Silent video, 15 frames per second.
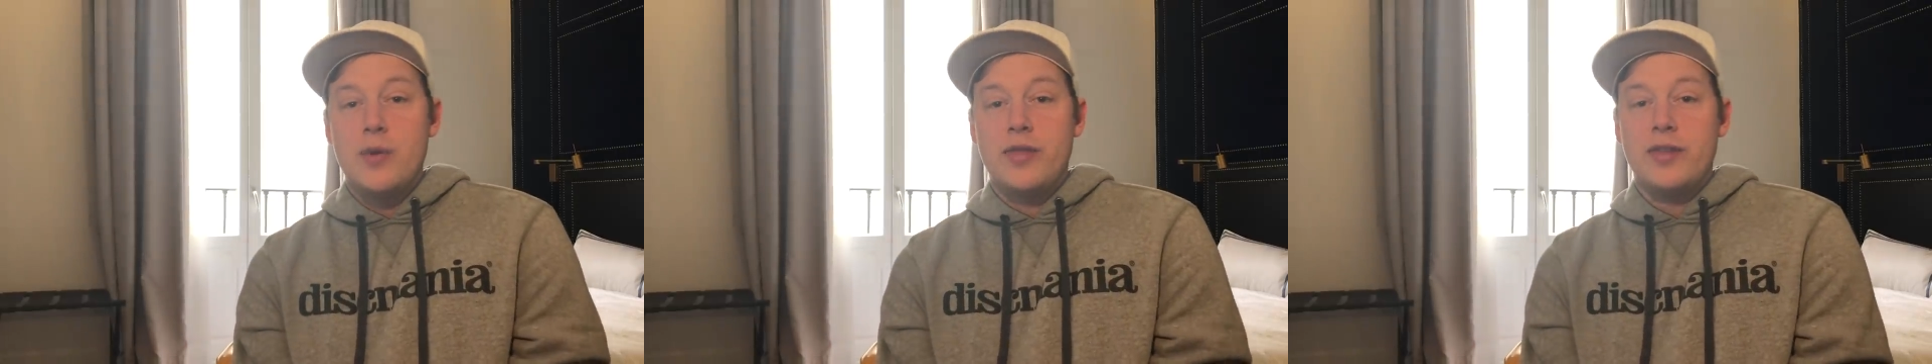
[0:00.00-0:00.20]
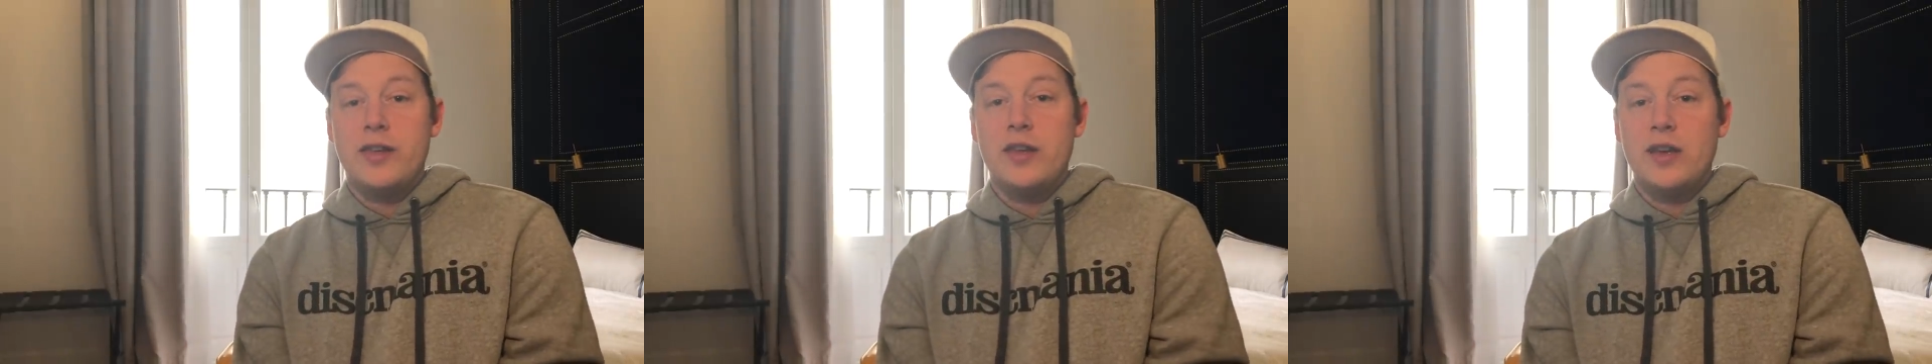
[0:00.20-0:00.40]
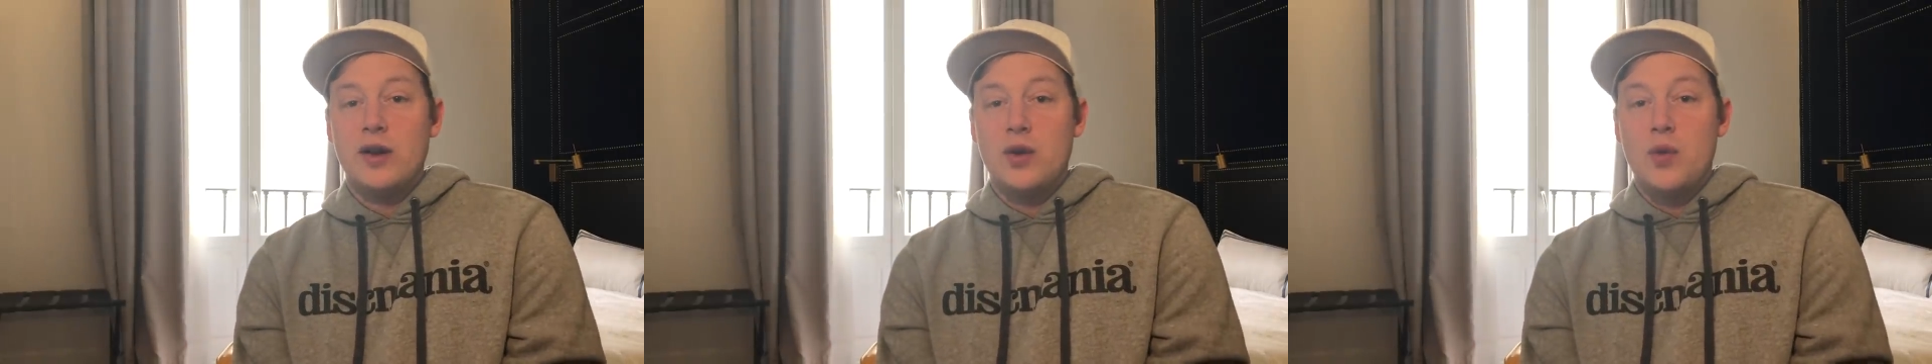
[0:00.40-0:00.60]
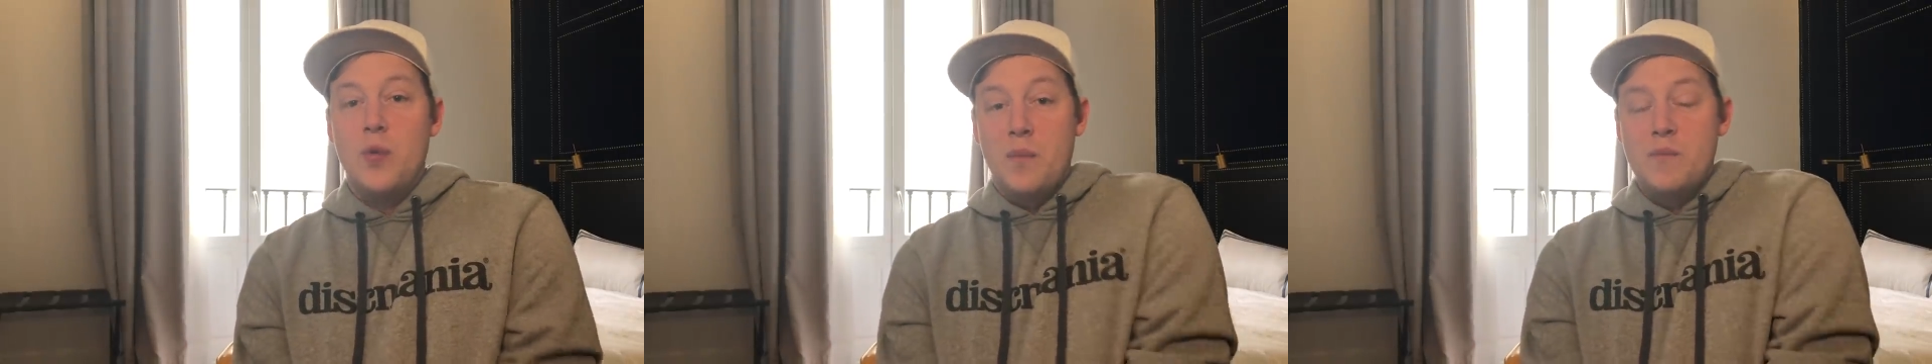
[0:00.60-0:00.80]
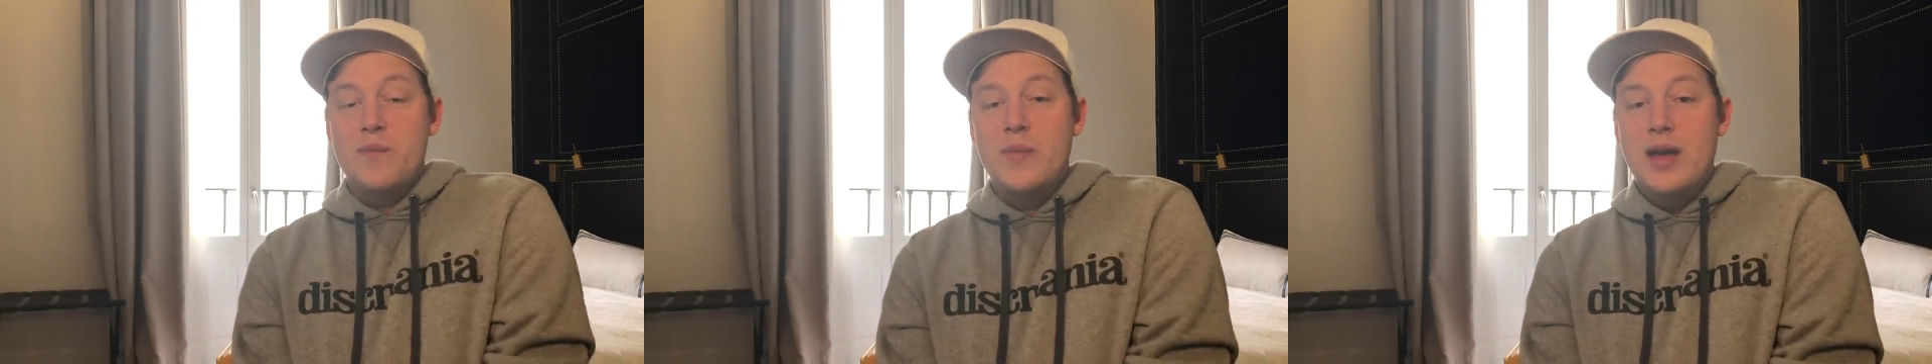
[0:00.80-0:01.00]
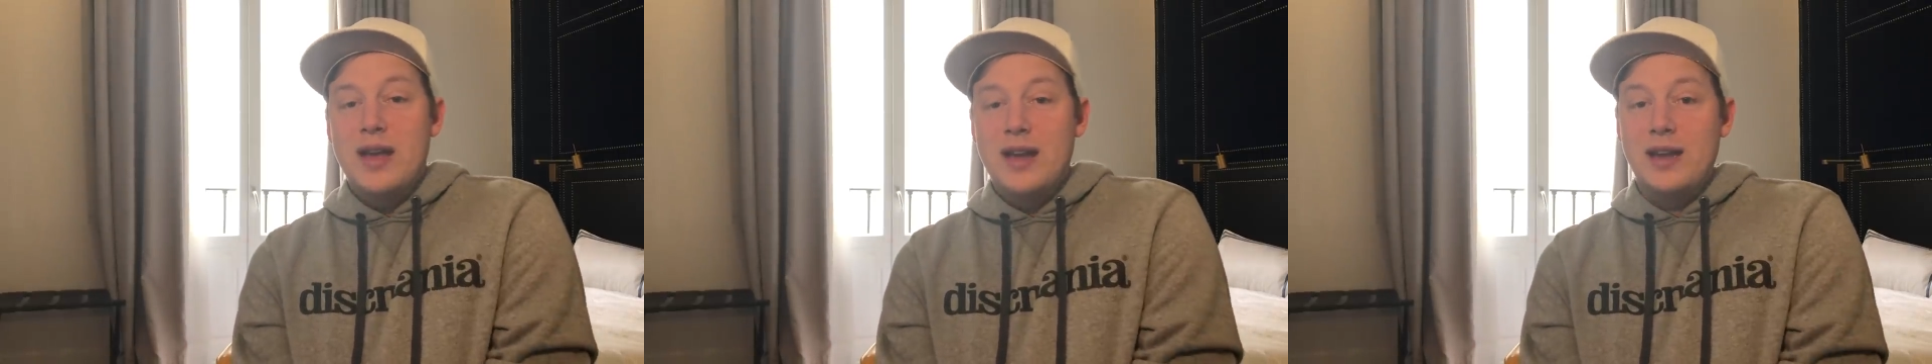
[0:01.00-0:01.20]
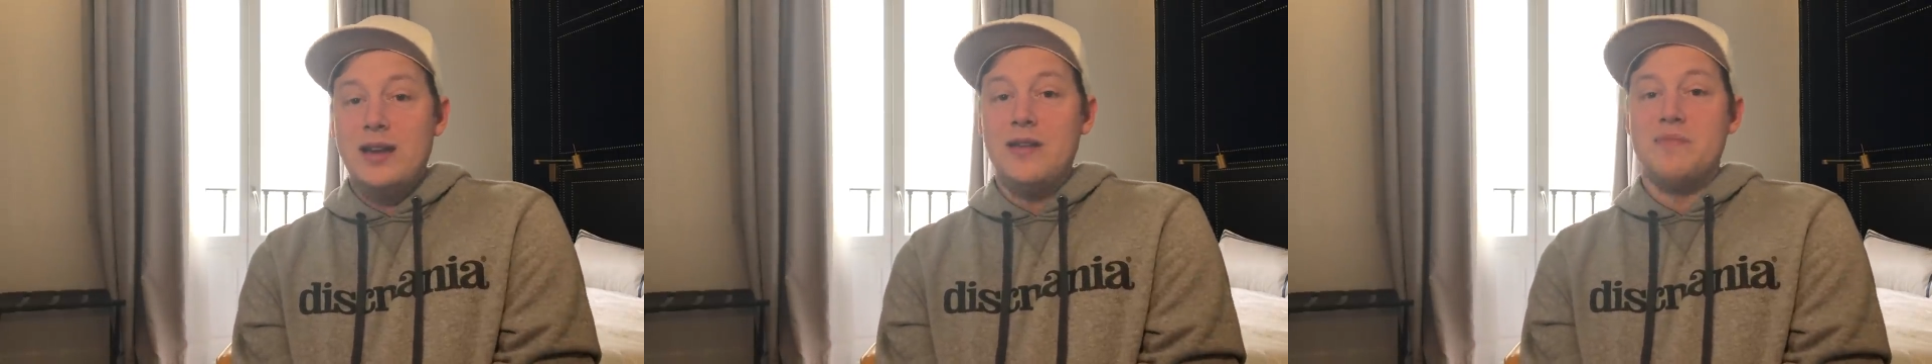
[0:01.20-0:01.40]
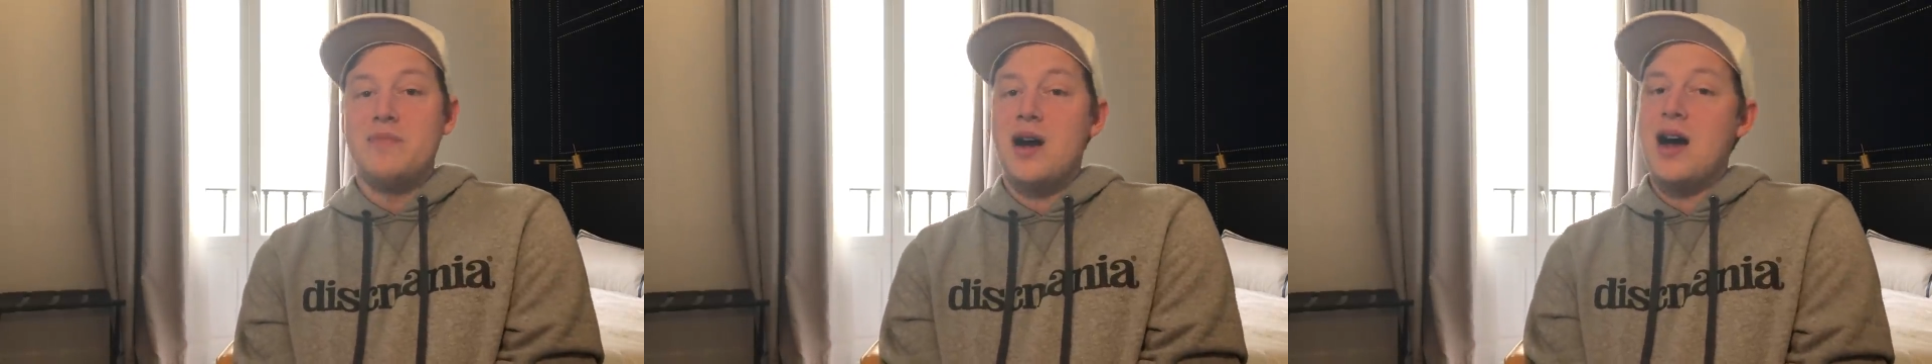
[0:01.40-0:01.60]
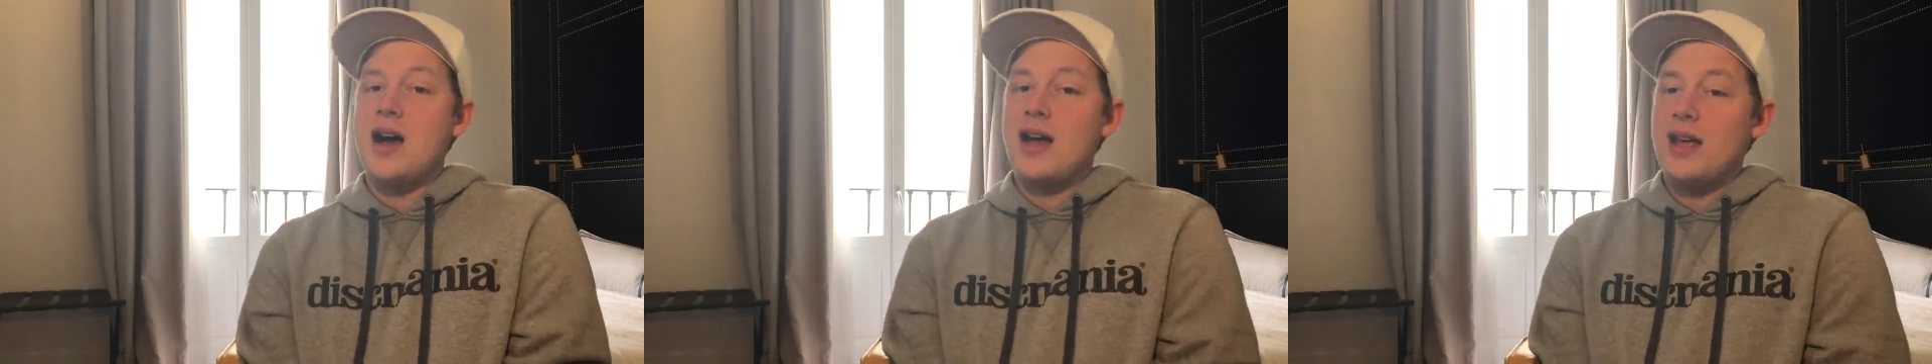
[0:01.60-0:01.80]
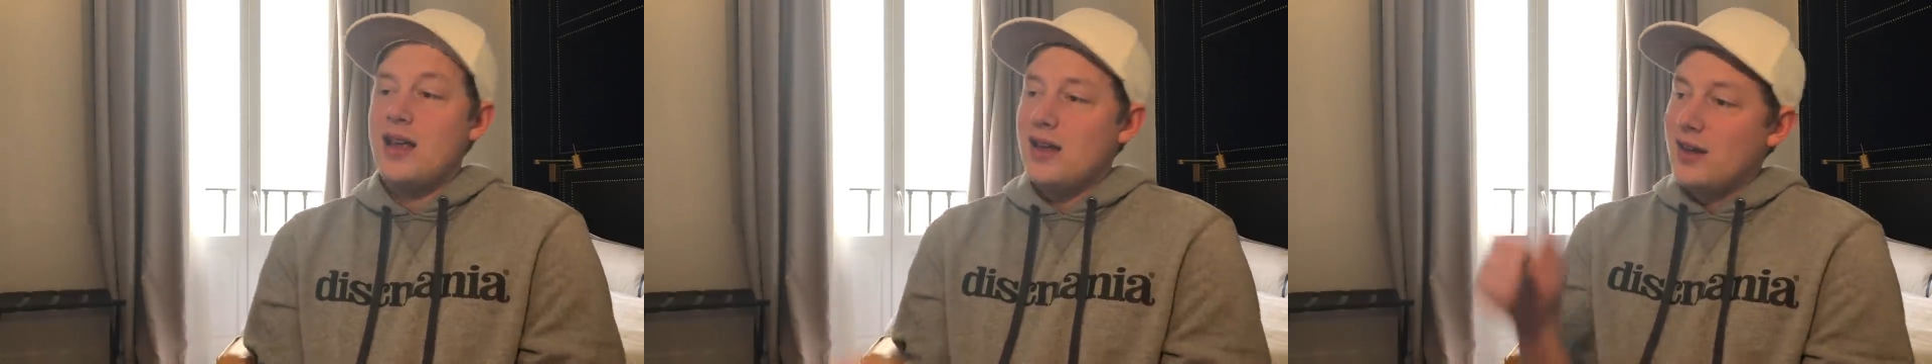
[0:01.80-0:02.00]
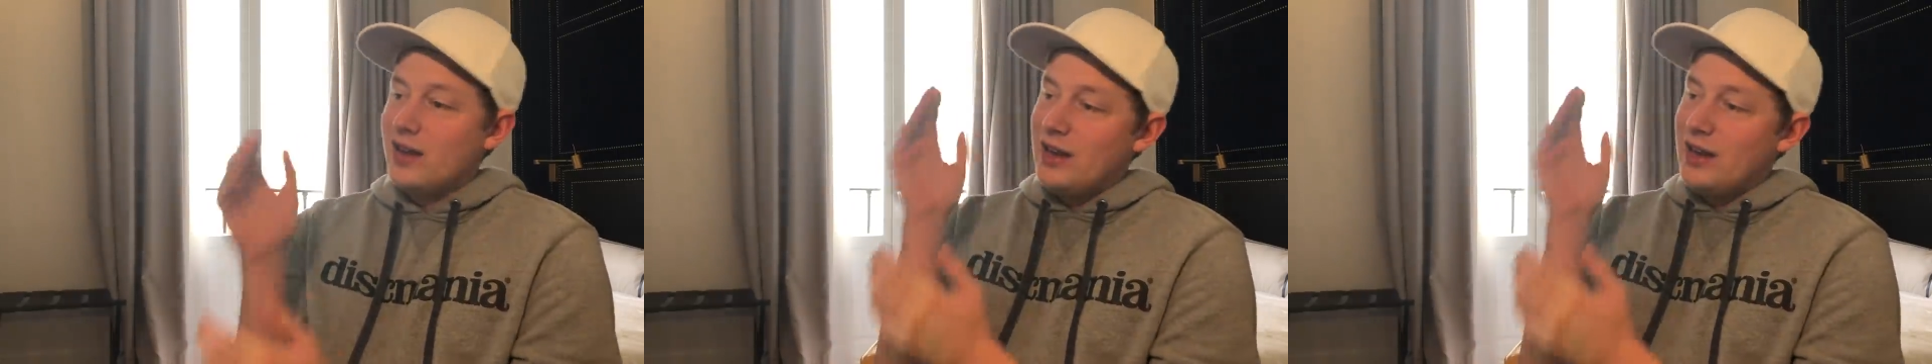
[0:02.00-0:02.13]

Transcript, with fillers: with you made by